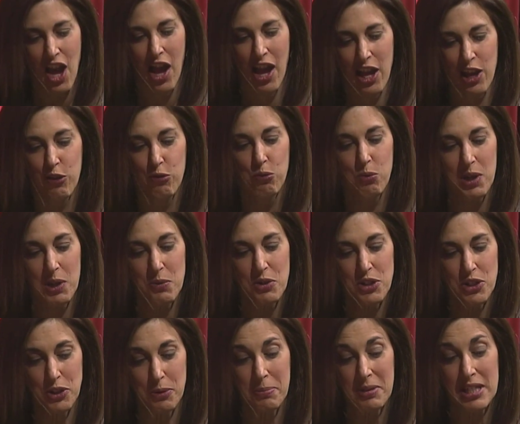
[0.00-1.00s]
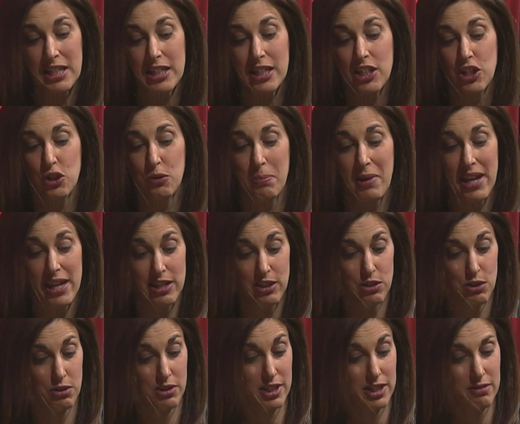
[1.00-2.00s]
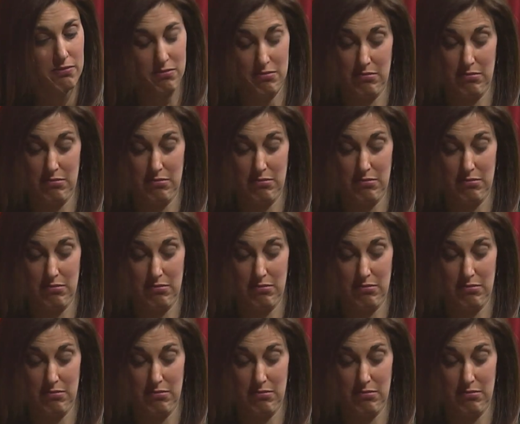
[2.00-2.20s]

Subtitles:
If we were to peek in your pantry,